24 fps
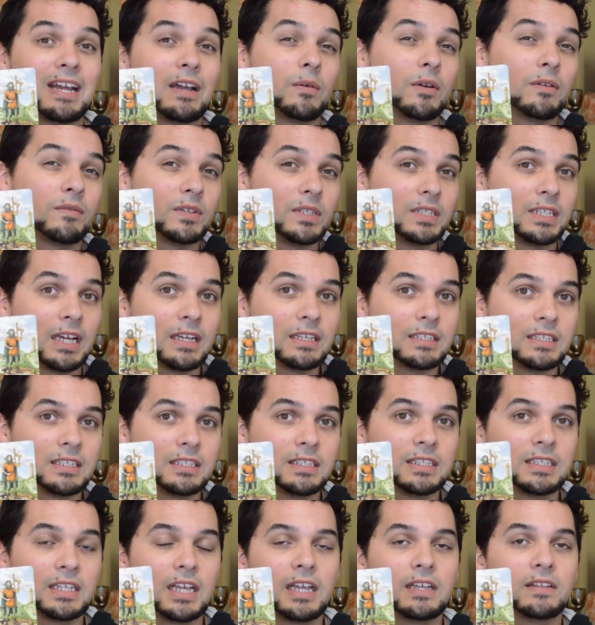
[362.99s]
however, does
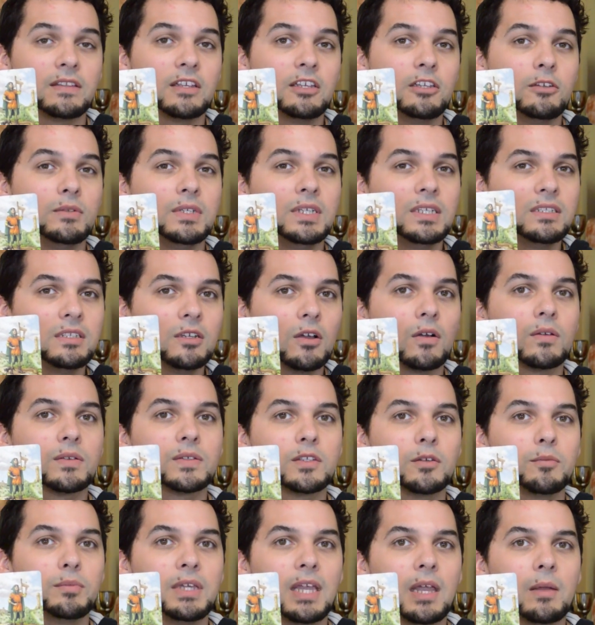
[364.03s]
indicate that you need to
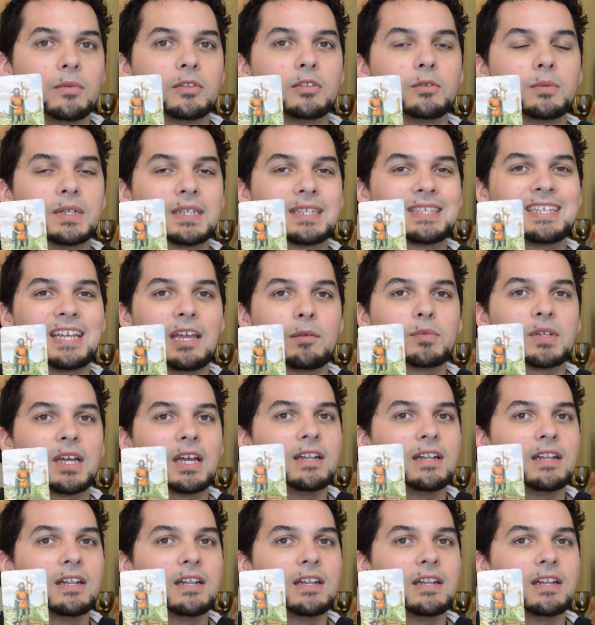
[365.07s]
also be able to accept